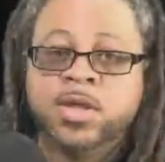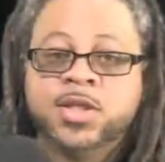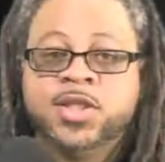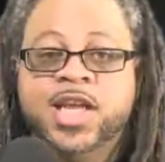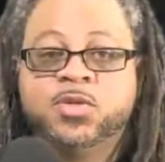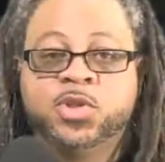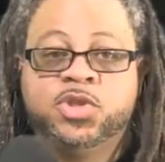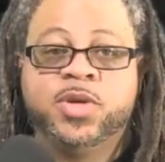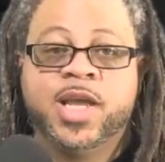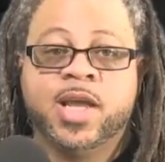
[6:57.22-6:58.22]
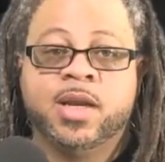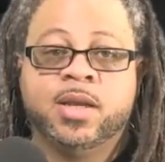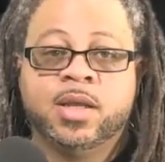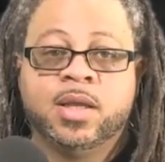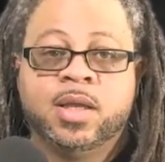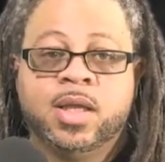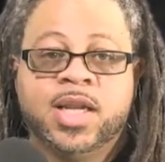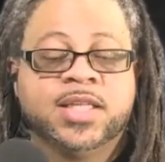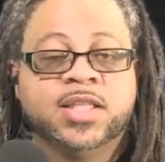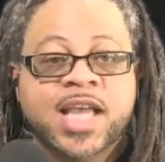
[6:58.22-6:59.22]
See, that's what you get.
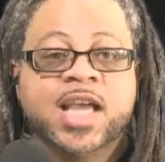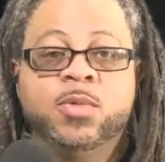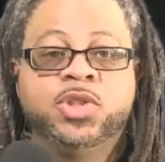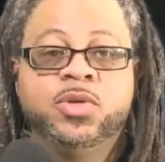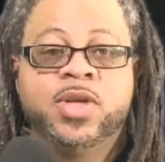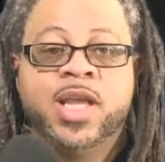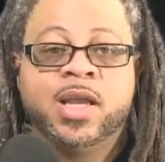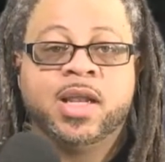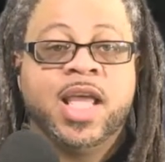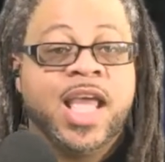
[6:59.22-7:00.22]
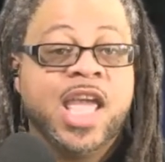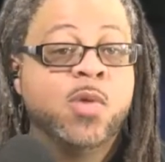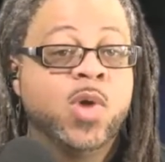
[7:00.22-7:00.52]
That's exactly what you get. He